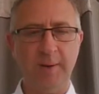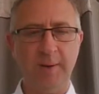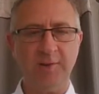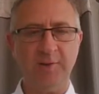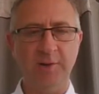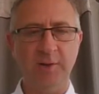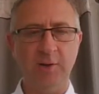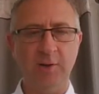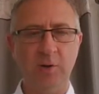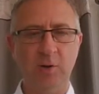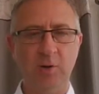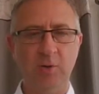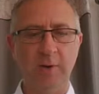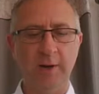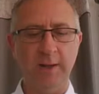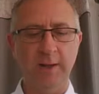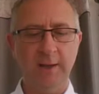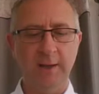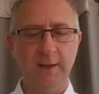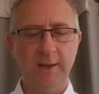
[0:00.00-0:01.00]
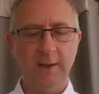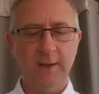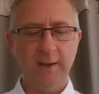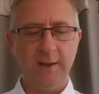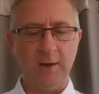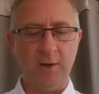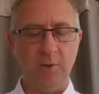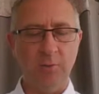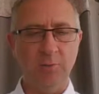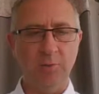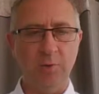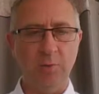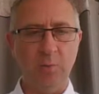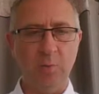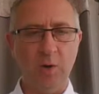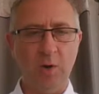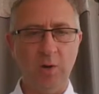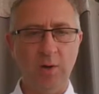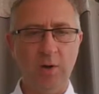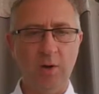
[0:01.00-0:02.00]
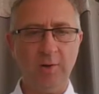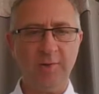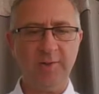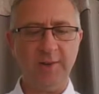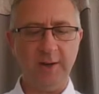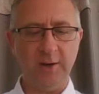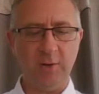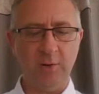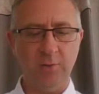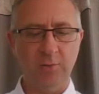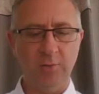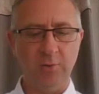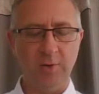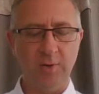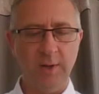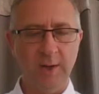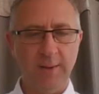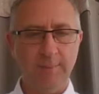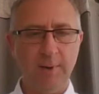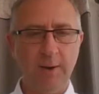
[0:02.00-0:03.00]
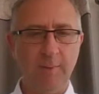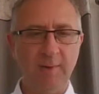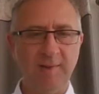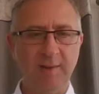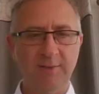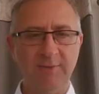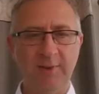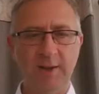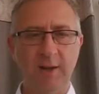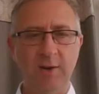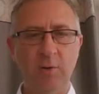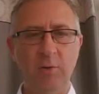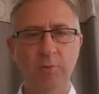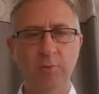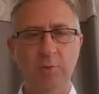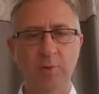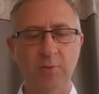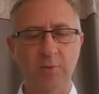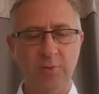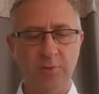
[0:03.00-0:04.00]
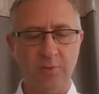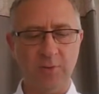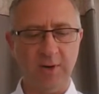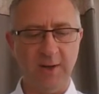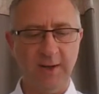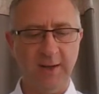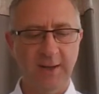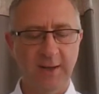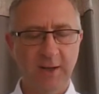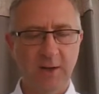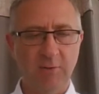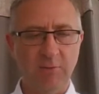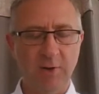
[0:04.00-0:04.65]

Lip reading: Passion and Glory, 101, Oxted 100, Poetic Flow 103,